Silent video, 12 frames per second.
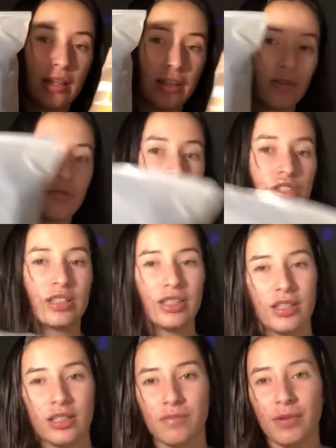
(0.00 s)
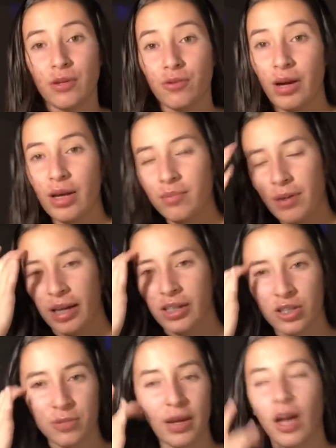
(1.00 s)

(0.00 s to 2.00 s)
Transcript: and then it was just in this big white package